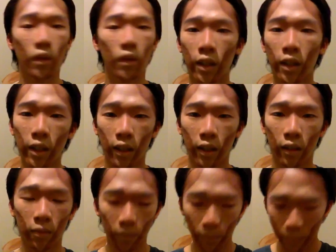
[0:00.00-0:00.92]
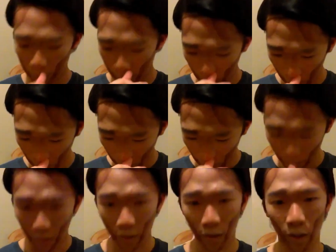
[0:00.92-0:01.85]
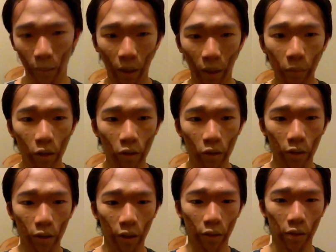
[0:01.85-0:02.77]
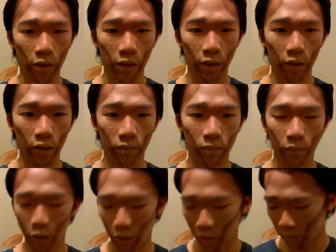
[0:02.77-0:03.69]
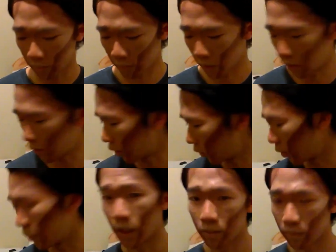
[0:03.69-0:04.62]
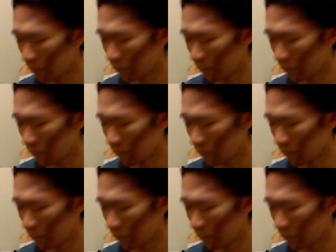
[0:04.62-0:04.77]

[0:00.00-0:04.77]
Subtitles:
And I like that. I'm going to do the other side, so I'll see you in a bit.